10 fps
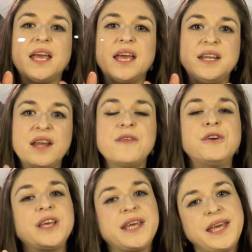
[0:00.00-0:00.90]

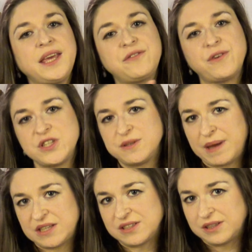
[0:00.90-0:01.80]
Another key
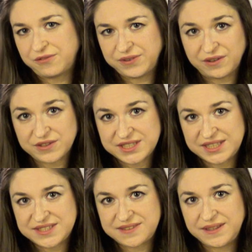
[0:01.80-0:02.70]
fundamental of
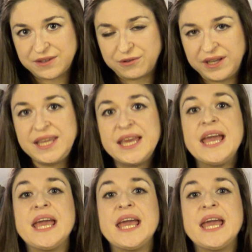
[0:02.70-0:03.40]
Vygotsky's theory